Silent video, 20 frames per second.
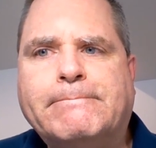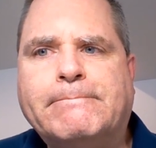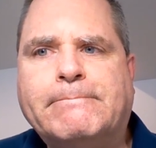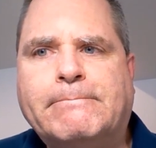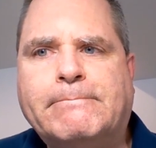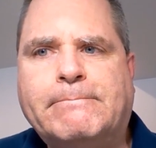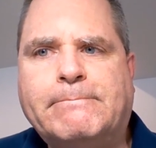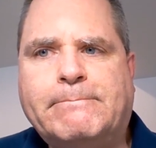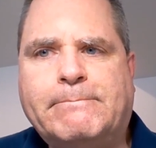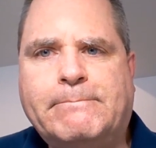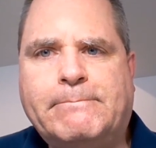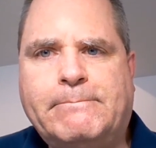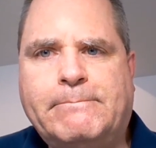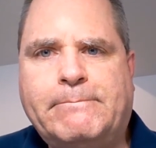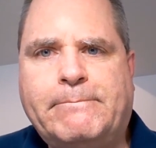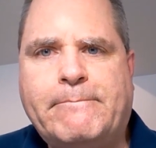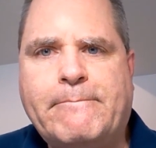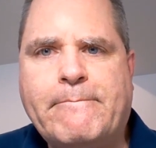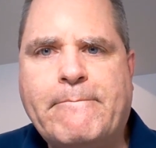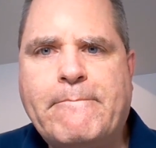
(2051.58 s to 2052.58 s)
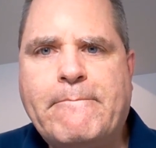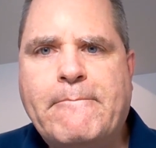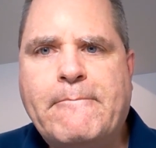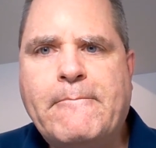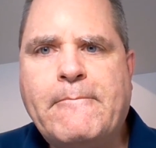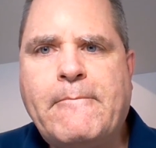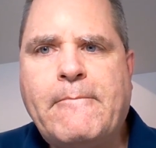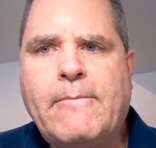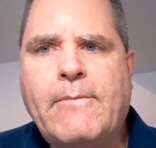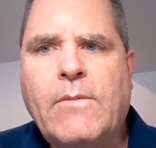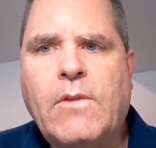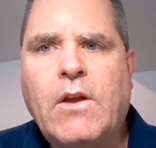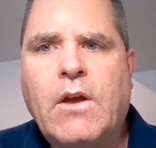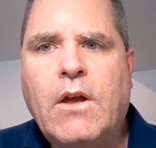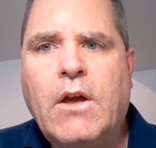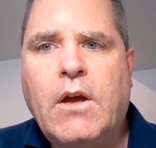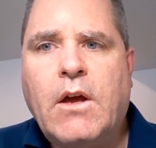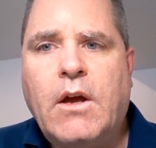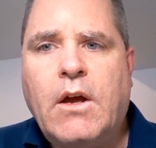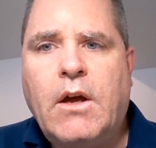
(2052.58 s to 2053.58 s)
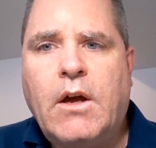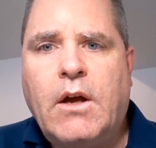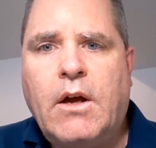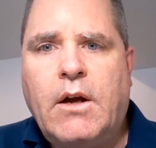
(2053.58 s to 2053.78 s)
(no one is talking)